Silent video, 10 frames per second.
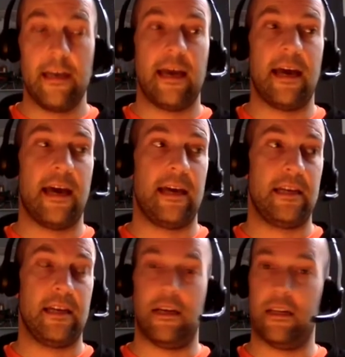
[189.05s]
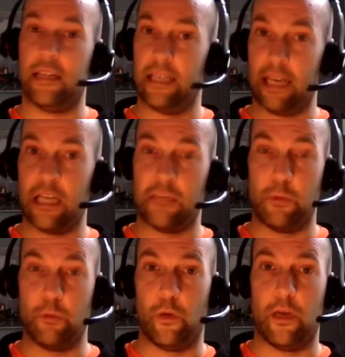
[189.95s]
and the
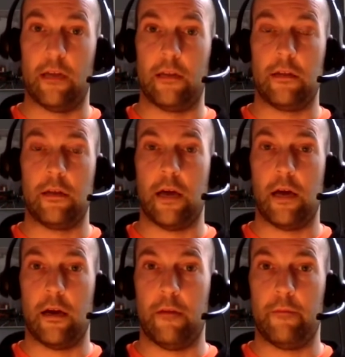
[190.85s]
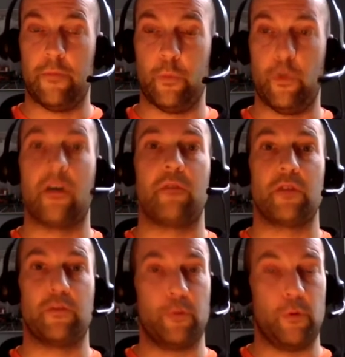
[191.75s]
engagement with
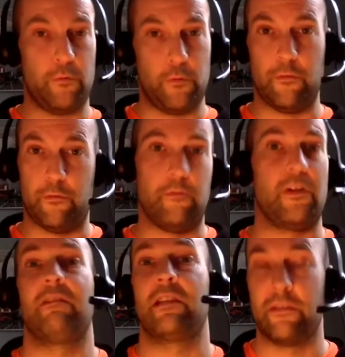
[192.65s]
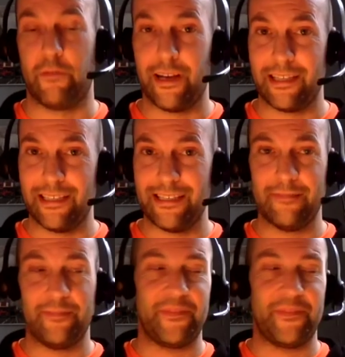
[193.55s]
others through various devices.